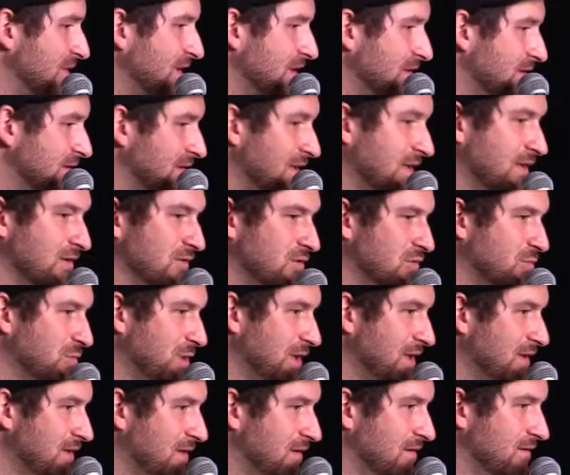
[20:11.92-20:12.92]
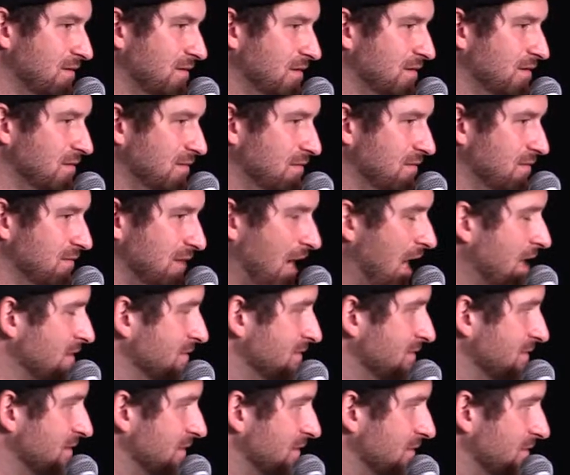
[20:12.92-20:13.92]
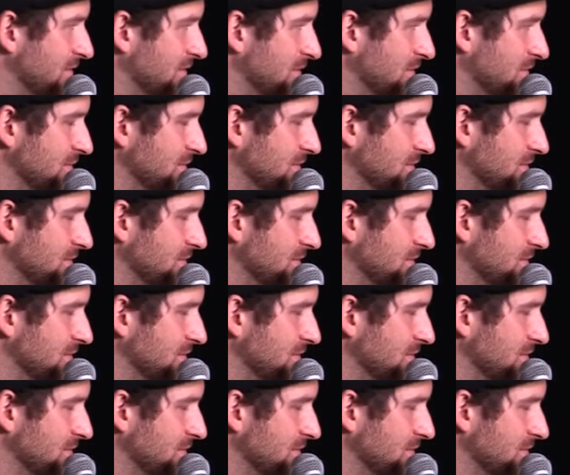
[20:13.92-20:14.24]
still to be answered, no?